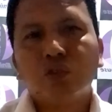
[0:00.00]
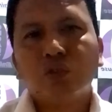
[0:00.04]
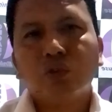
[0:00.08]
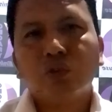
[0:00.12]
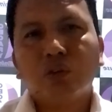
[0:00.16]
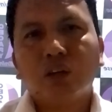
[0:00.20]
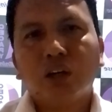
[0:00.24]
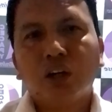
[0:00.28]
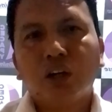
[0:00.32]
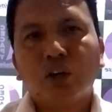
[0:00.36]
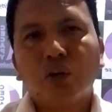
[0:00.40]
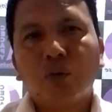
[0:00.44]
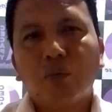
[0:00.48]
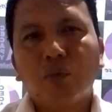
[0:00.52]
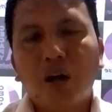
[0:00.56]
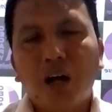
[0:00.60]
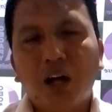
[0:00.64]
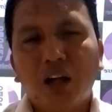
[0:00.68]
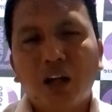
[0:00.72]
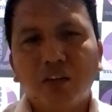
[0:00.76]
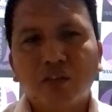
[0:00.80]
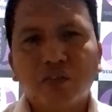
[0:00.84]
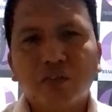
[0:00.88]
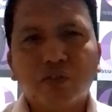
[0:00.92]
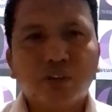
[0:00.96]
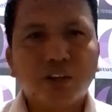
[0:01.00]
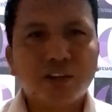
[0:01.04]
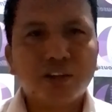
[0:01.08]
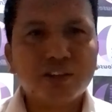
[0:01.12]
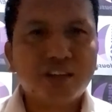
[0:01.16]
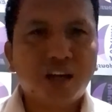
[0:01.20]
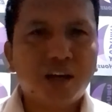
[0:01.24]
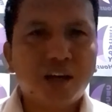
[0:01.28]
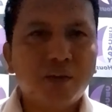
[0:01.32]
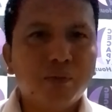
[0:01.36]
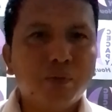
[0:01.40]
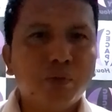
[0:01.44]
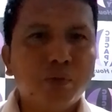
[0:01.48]
to a command. For
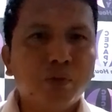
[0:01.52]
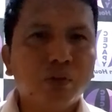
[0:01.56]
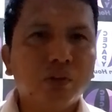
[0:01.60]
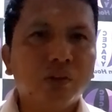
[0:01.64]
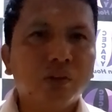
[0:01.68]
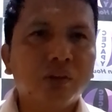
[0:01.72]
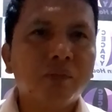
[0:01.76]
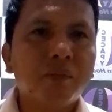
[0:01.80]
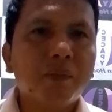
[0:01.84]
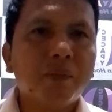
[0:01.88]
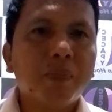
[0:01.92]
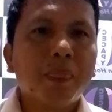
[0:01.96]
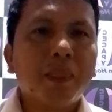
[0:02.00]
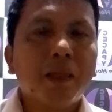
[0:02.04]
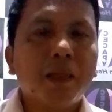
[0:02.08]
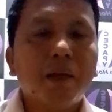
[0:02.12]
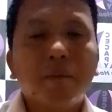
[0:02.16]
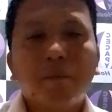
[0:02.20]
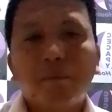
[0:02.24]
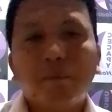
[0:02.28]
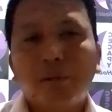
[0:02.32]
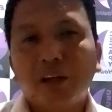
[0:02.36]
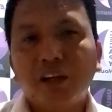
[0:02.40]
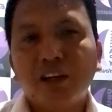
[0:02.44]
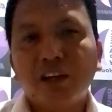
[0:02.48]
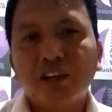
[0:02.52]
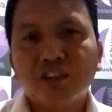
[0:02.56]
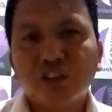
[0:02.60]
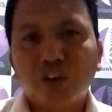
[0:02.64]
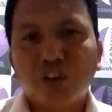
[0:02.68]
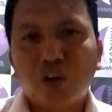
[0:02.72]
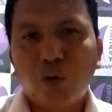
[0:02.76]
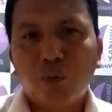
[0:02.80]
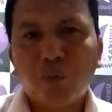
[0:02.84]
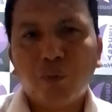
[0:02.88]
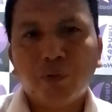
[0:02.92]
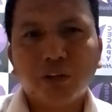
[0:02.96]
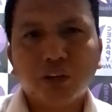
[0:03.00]
example, please
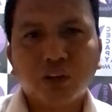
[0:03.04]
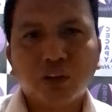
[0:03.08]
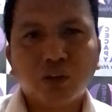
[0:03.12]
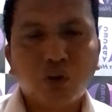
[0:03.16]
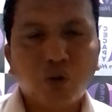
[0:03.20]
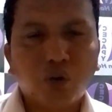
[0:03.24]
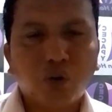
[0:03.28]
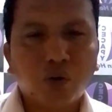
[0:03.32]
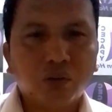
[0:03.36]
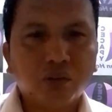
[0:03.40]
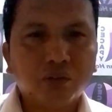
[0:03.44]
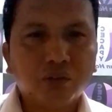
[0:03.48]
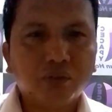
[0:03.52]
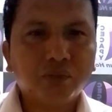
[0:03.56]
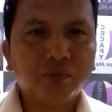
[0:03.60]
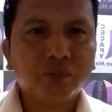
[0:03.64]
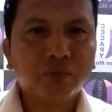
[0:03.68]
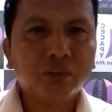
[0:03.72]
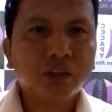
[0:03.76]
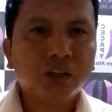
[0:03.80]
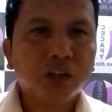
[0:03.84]
open the door.